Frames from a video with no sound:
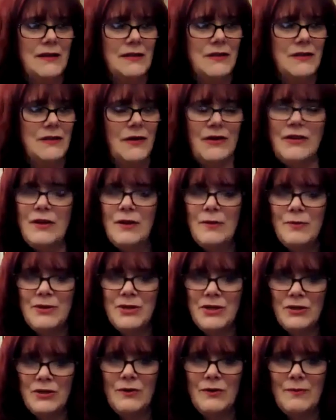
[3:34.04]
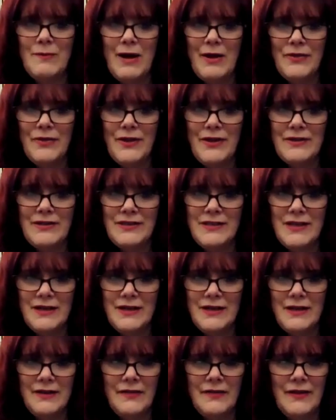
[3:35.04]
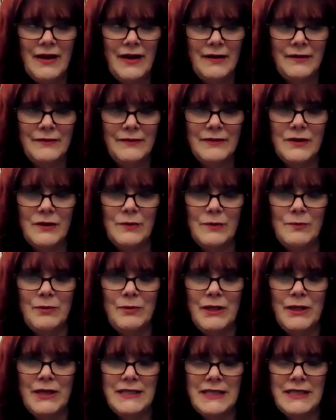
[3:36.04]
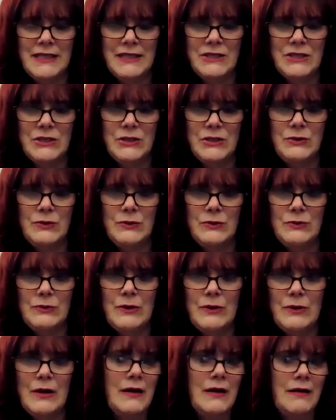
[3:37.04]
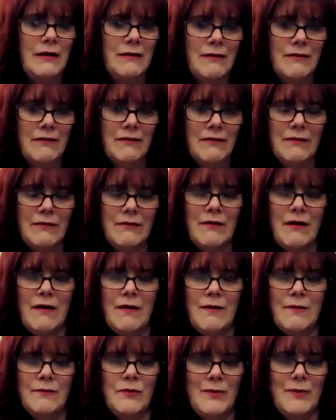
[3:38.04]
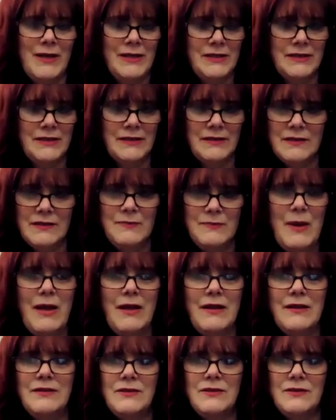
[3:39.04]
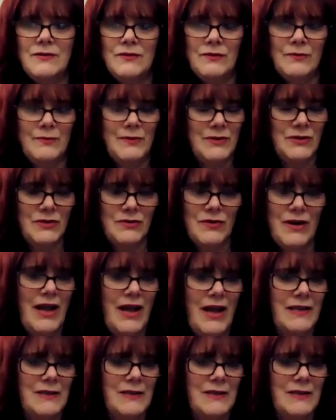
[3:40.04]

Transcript: Is there anything in particular about that setting that plays into your romantic suspense or the mystery